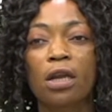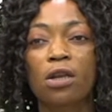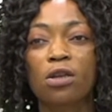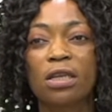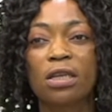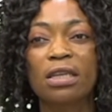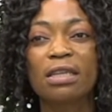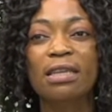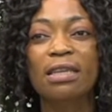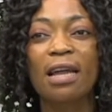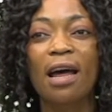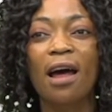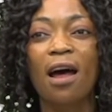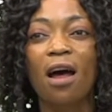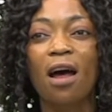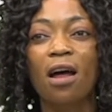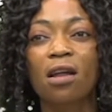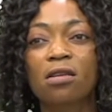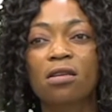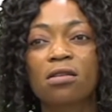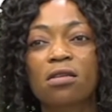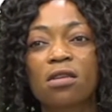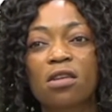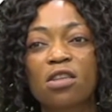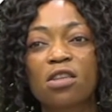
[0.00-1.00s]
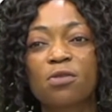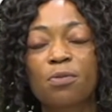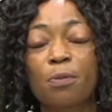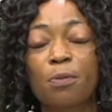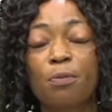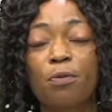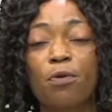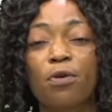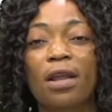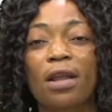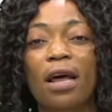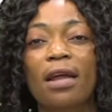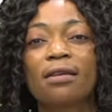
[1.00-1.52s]
These are
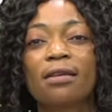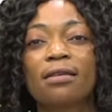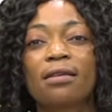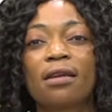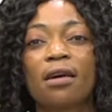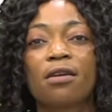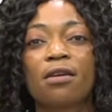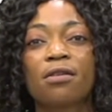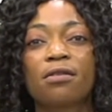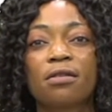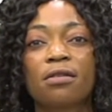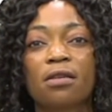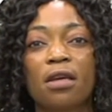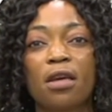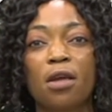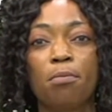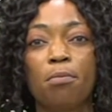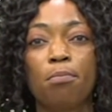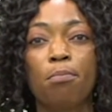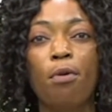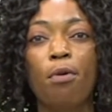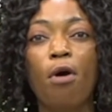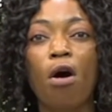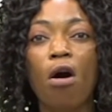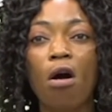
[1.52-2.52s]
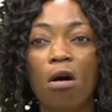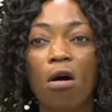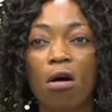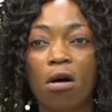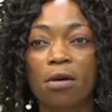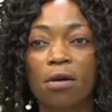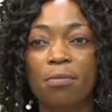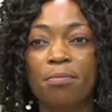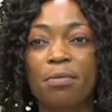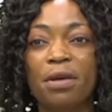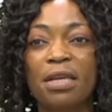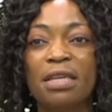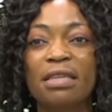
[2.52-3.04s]
salespeople that sells in
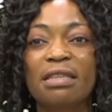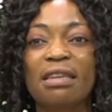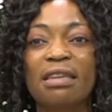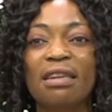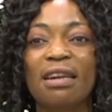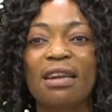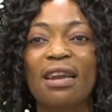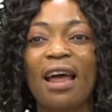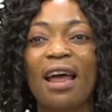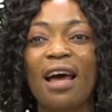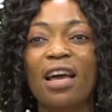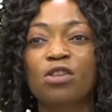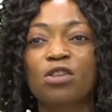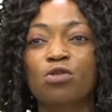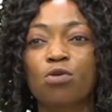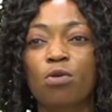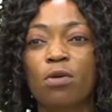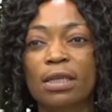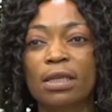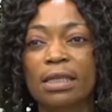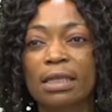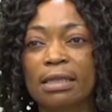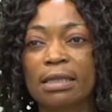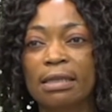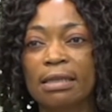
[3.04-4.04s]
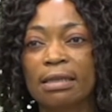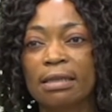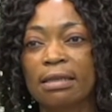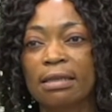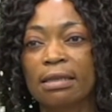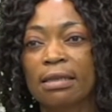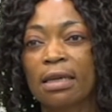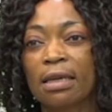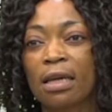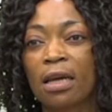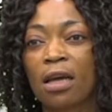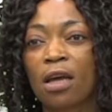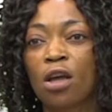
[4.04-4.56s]
bulk, means in large
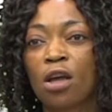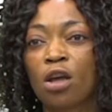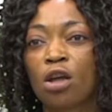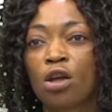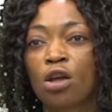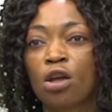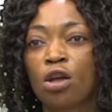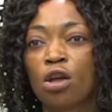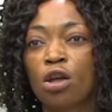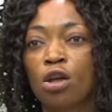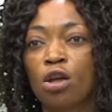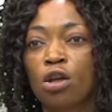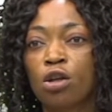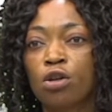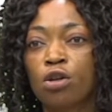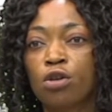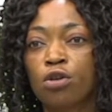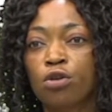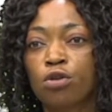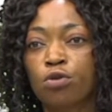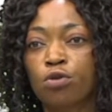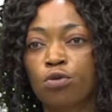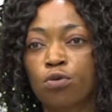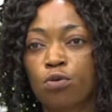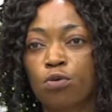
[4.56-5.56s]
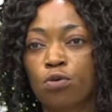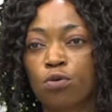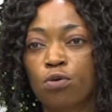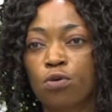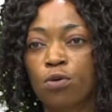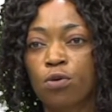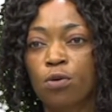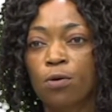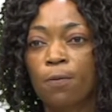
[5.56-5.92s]
quantities, to